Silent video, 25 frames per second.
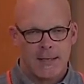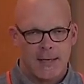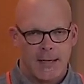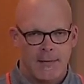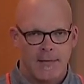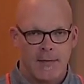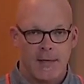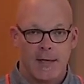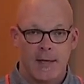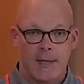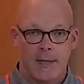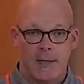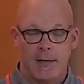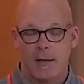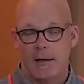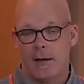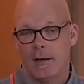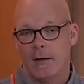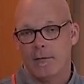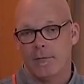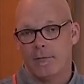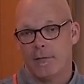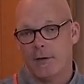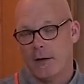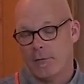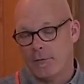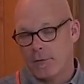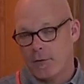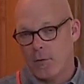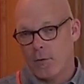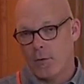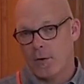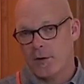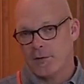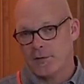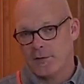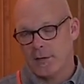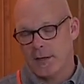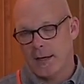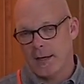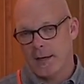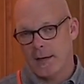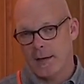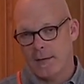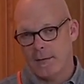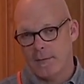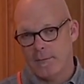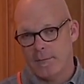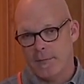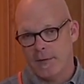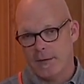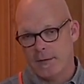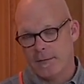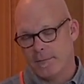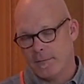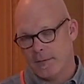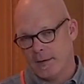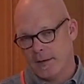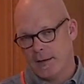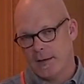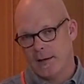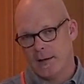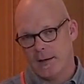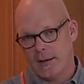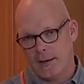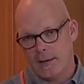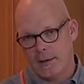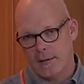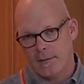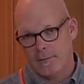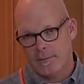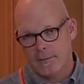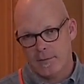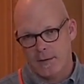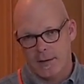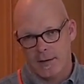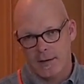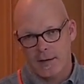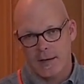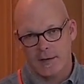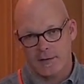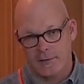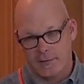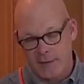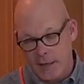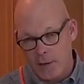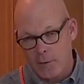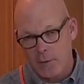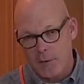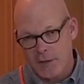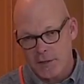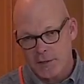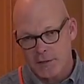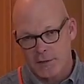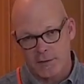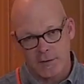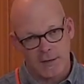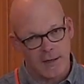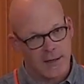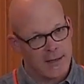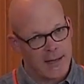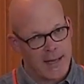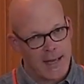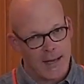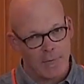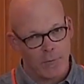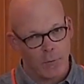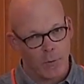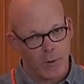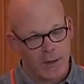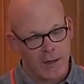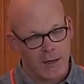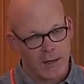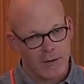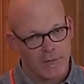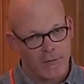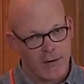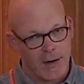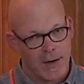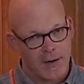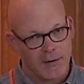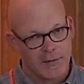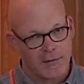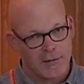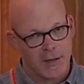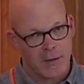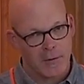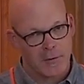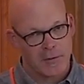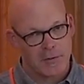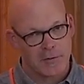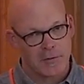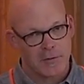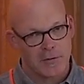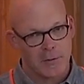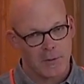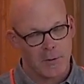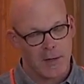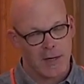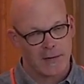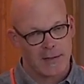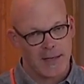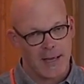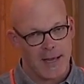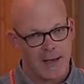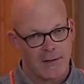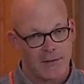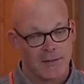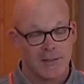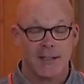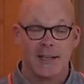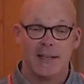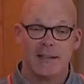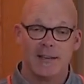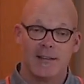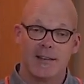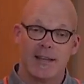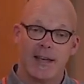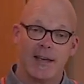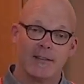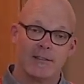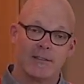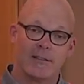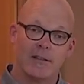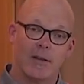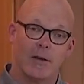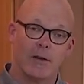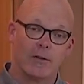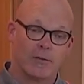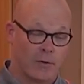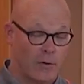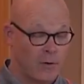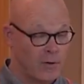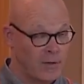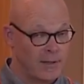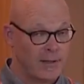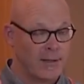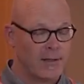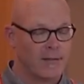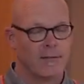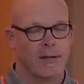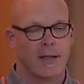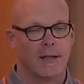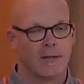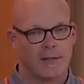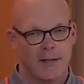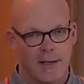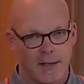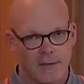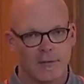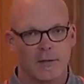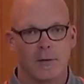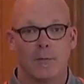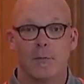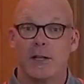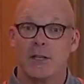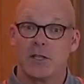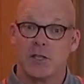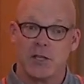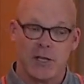And then, of course, the extinguish. You need to have working fire extinguishers throughout the house. You need to test those, or not test them, but